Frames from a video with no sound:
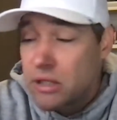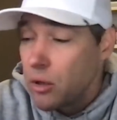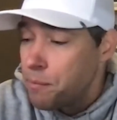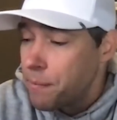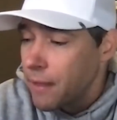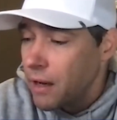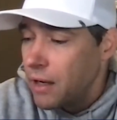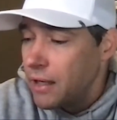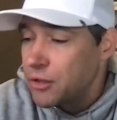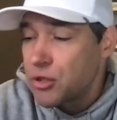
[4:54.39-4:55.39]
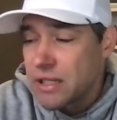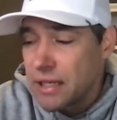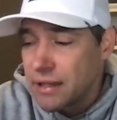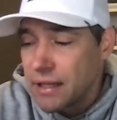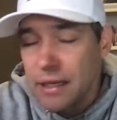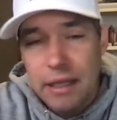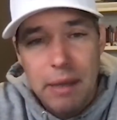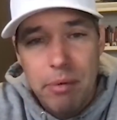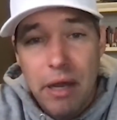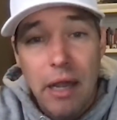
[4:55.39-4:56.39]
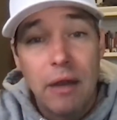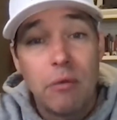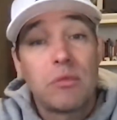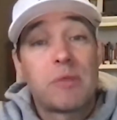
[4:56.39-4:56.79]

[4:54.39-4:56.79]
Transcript: So interesting thing to keep an eye on.